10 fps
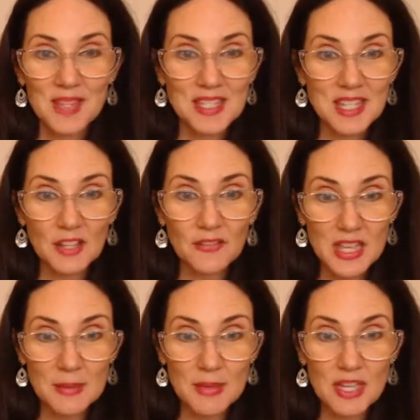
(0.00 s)

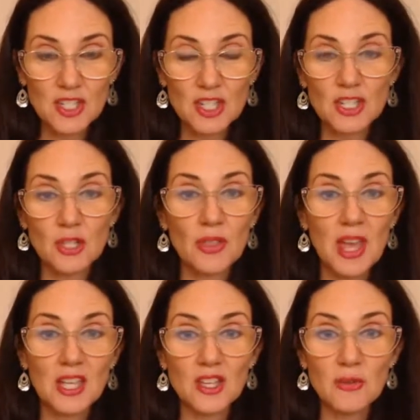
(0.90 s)
self-image, so
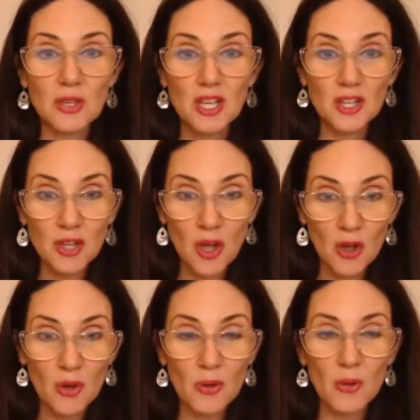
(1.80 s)
that you can
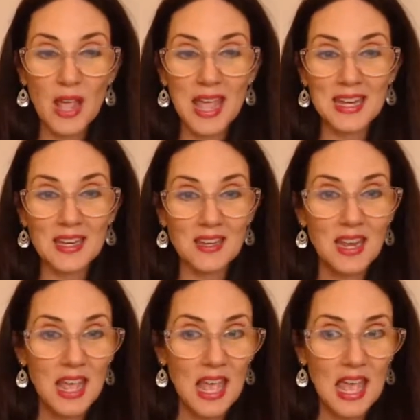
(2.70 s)
go and
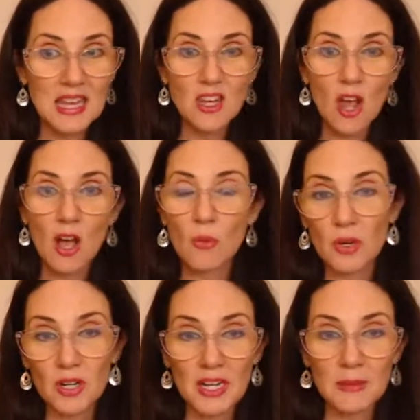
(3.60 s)
not
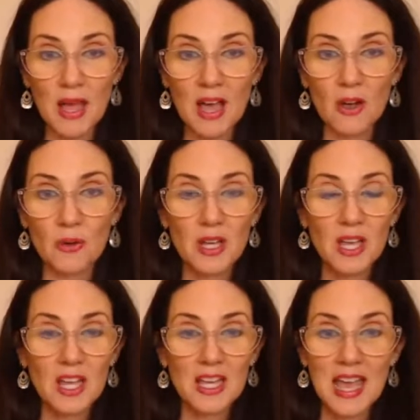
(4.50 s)
worry about,
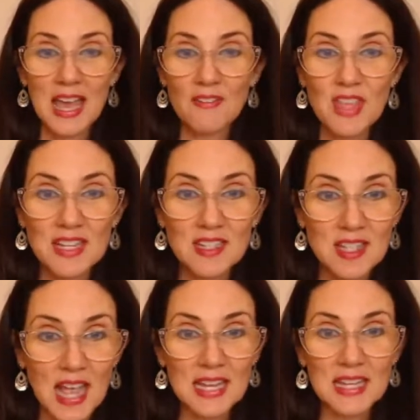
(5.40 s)
have the
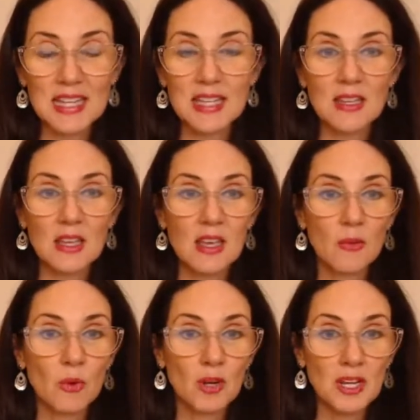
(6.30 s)
anxiety,
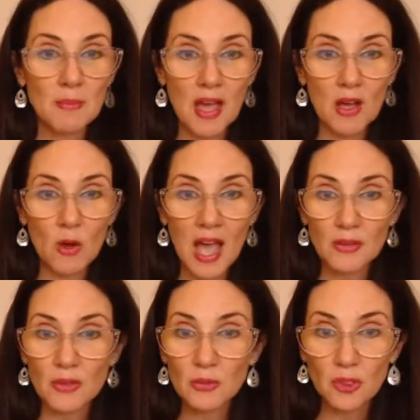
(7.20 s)
worry about
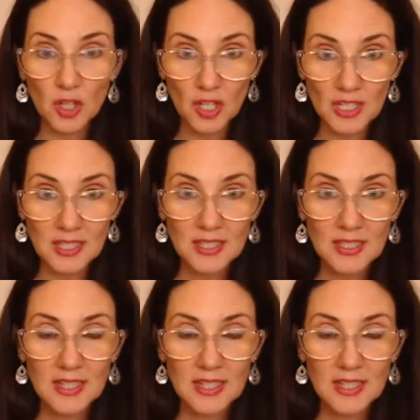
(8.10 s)
how you look.